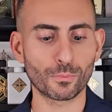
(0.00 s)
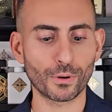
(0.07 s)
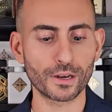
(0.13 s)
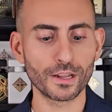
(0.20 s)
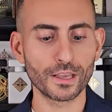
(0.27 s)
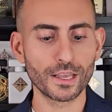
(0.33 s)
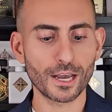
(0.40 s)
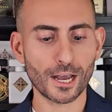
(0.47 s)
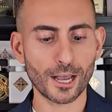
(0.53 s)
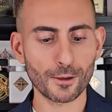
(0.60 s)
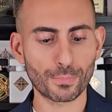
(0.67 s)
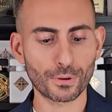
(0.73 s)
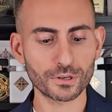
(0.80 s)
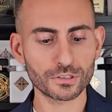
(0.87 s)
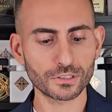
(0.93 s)
but I
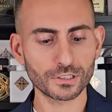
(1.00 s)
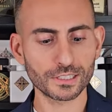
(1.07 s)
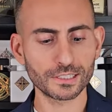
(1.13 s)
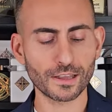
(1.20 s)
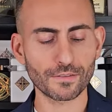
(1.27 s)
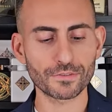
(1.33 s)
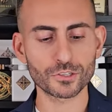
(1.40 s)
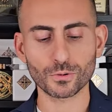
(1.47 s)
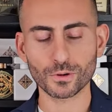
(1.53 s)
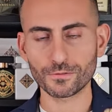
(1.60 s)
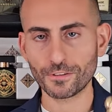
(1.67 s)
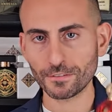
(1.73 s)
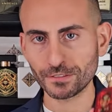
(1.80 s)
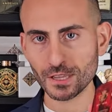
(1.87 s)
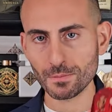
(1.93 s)
personally love this one,
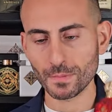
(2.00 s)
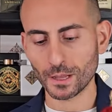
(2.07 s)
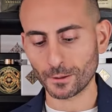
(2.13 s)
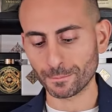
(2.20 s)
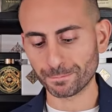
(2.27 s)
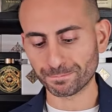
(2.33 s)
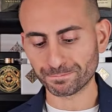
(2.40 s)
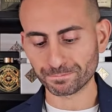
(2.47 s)
50 ml.